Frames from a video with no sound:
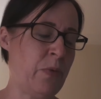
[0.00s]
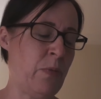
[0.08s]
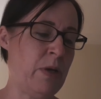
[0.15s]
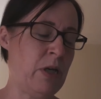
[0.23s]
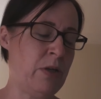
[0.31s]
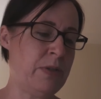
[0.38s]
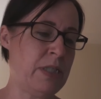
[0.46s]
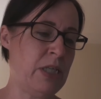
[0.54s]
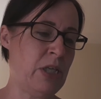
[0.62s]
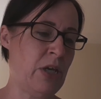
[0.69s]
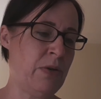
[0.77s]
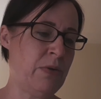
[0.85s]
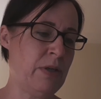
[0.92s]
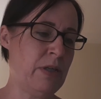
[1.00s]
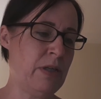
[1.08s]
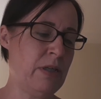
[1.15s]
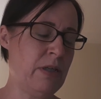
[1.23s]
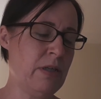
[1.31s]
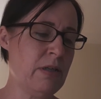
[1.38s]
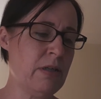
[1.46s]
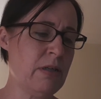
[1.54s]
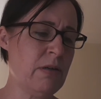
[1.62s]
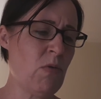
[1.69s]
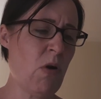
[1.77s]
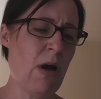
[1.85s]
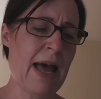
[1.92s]
Lucy knew.
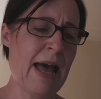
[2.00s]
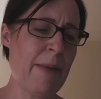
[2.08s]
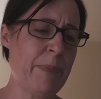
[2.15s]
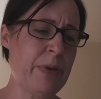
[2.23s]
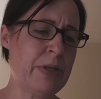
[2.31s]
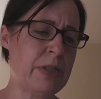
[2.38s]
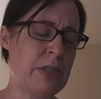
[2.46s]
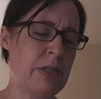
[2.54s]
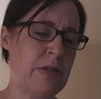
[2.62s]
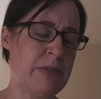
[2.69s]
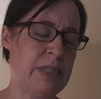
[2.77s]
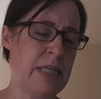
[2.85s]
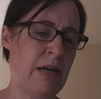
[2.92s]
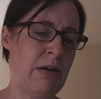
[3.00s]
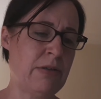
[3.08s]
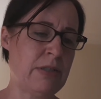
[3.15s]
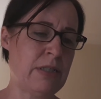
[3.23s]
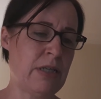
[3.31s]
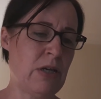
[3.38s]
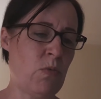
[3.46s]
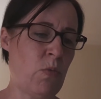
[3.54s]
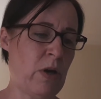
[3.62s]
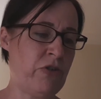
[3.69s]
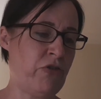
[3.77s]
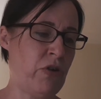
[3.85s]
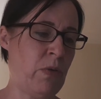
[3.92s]
"What happened?" Lucy asked,
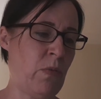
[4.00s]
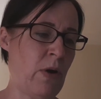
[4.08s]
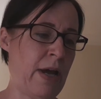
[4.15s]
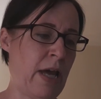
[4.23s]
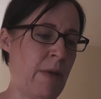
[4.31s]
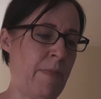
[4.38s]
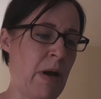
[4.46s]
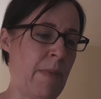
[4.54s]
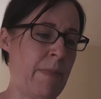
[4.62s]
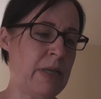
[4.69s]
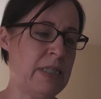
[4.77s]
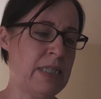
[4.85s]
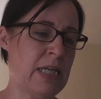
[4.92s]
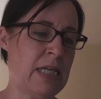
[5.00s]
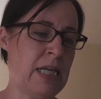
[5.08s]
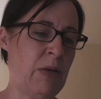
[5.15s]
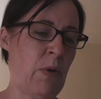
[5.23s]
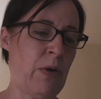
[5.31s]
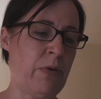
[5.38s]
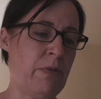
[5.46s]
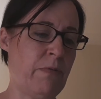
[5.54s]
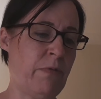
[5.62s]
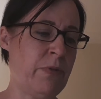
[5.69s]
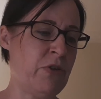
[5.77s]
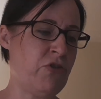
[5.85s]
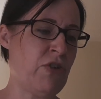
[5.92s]
wondering why her mum had suddenly woken from
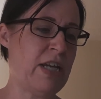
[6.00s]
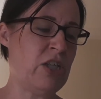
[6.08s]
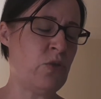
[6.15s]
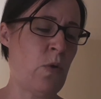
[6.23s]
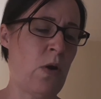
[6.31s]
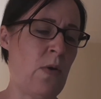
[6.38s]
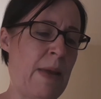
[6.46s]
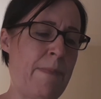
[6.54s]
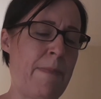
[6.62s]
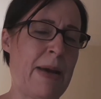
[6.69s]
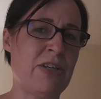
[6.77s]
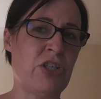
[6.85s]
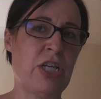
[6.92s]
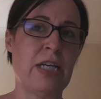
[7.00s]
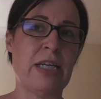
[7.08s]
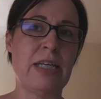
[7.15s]
the strange Woleb magic.